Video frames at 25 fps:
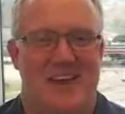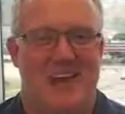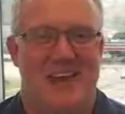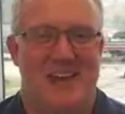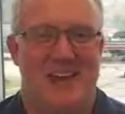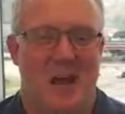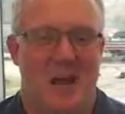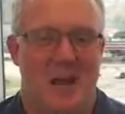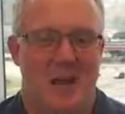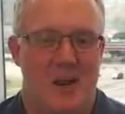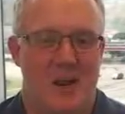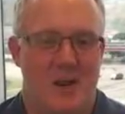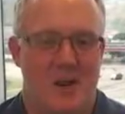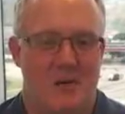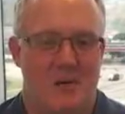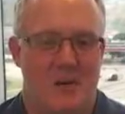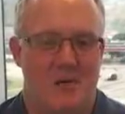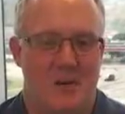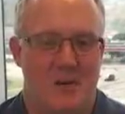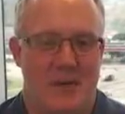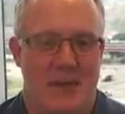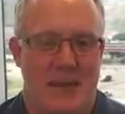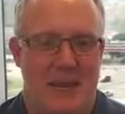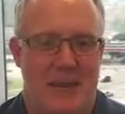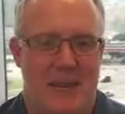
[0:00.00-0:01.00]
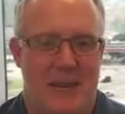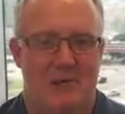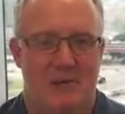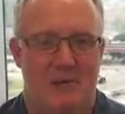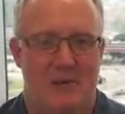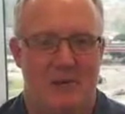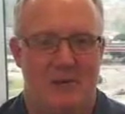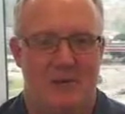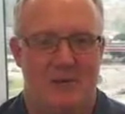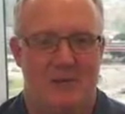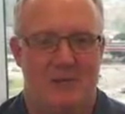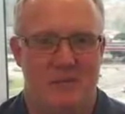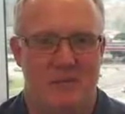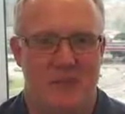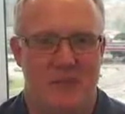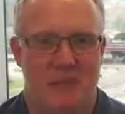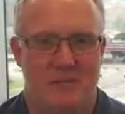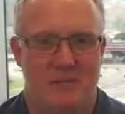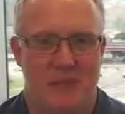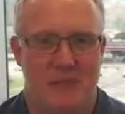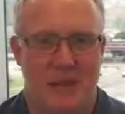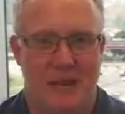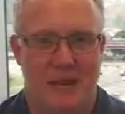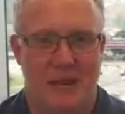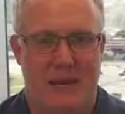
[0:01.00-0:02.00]
Yeah, I noticed we have one
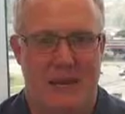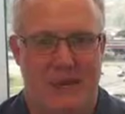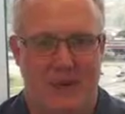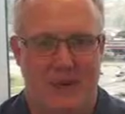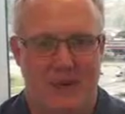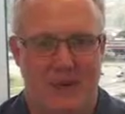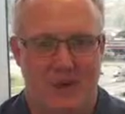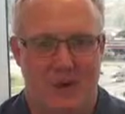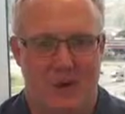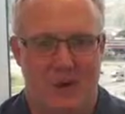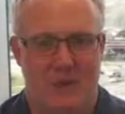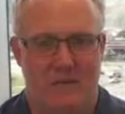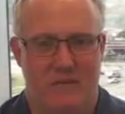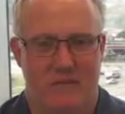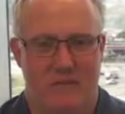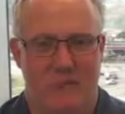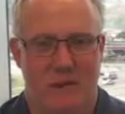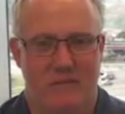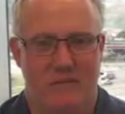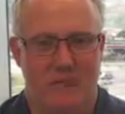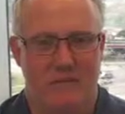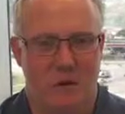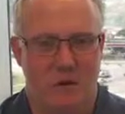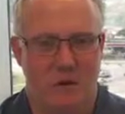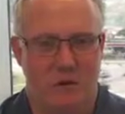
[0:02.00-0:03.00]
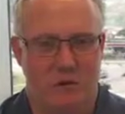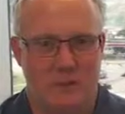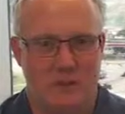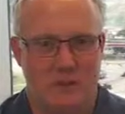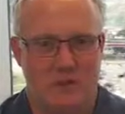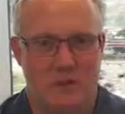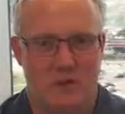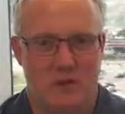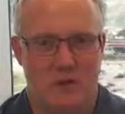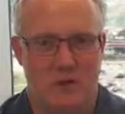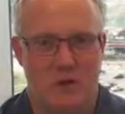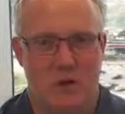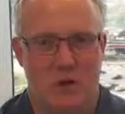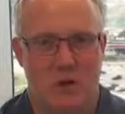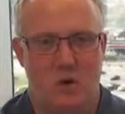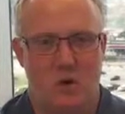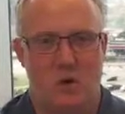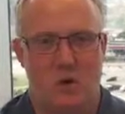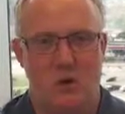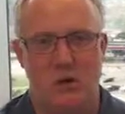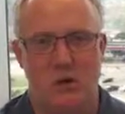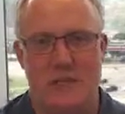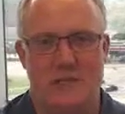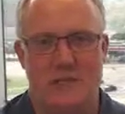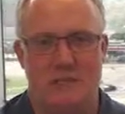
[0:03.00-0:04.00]
from Maine. I've only sort of
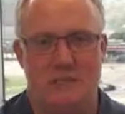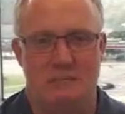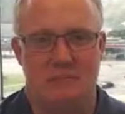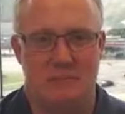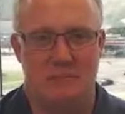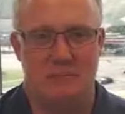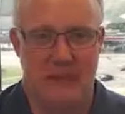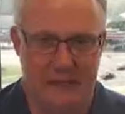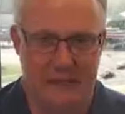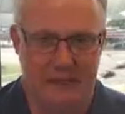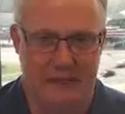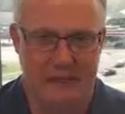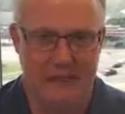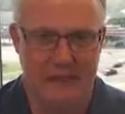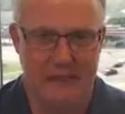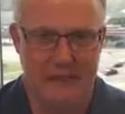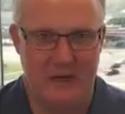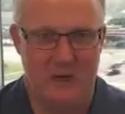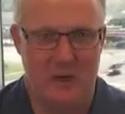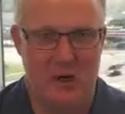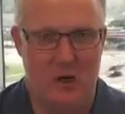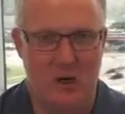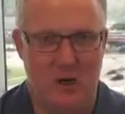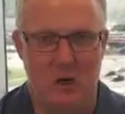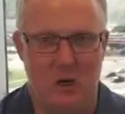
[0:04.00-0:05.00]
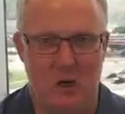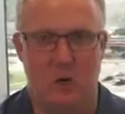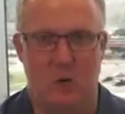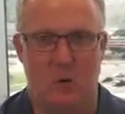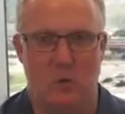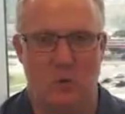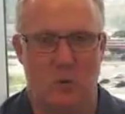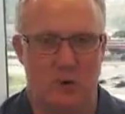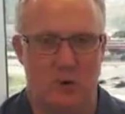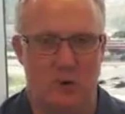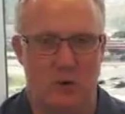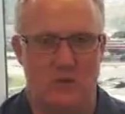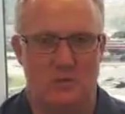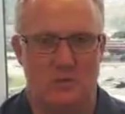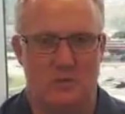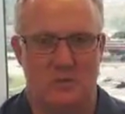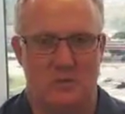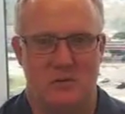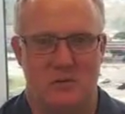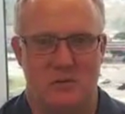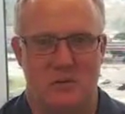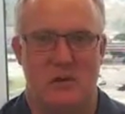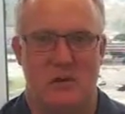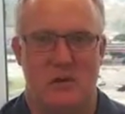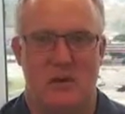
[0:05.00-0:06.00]
creased Maine in a car once
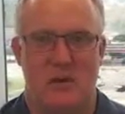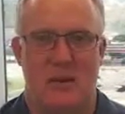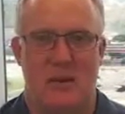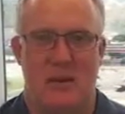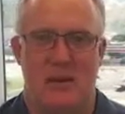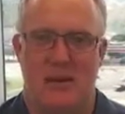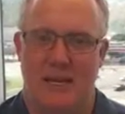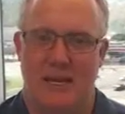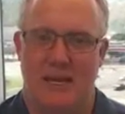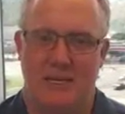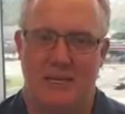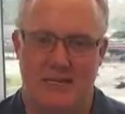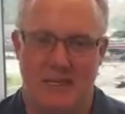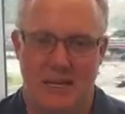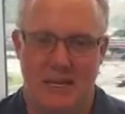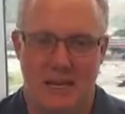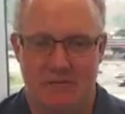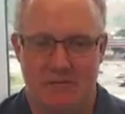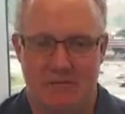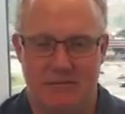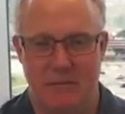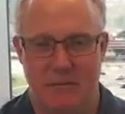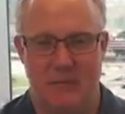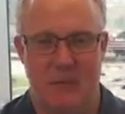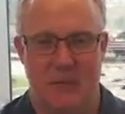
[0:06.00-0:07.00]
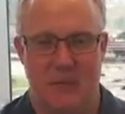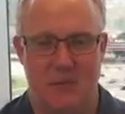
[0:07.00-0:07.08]
before. It's definitely